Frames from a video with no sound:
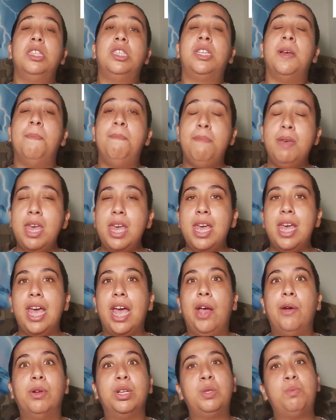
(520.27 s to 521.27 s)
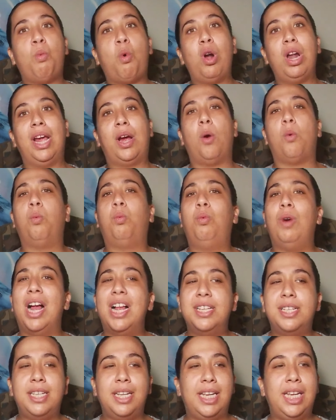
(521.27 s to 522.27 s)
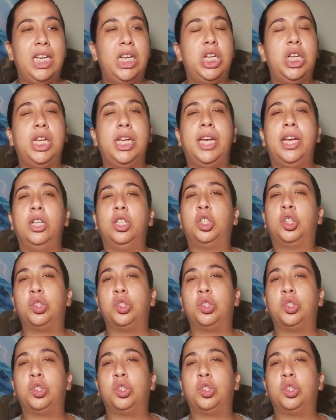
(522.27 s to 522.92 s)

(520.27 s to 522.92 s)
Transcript: To me, it was more like a resi,